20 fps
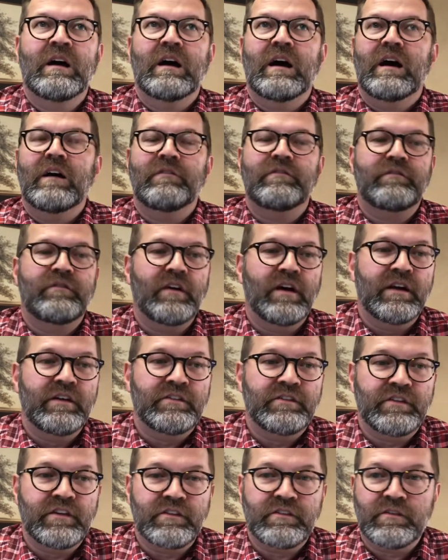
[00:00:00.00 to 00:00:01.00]

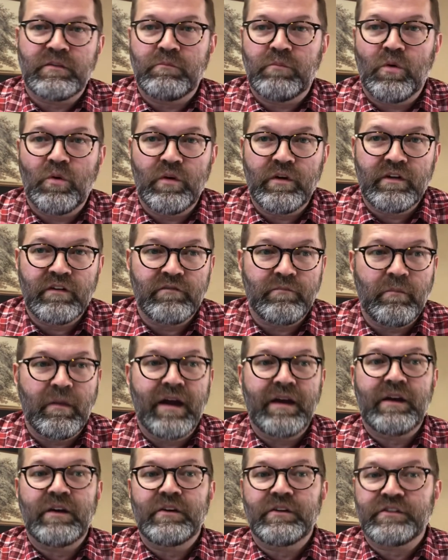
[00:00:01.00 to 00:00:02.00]
funds in support of
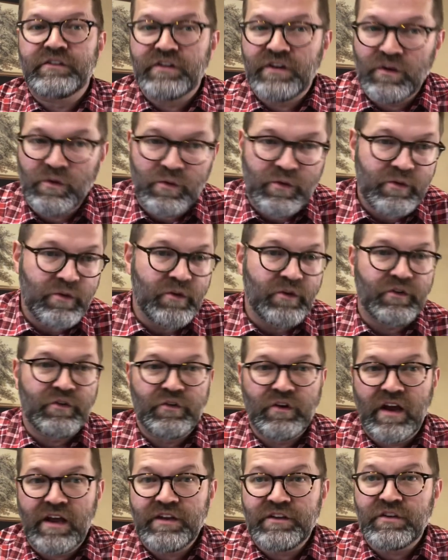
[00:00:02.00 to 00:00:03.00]
minor children or
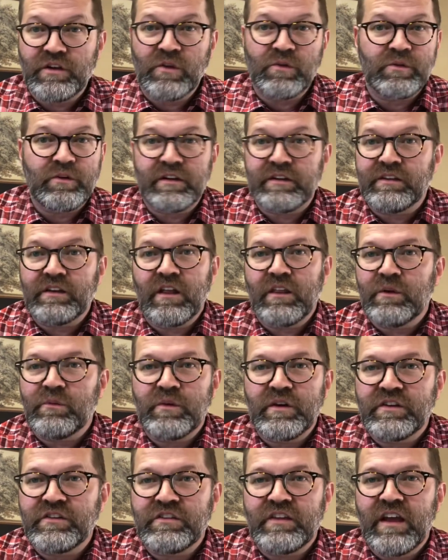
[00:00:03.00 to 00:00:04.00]
grandchildren until they
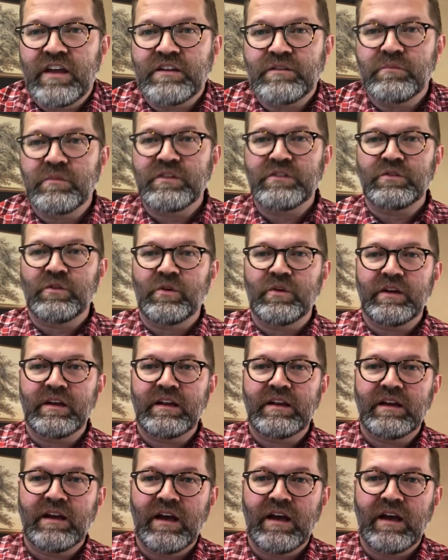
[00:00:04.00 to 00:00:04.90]
reach the age of majority.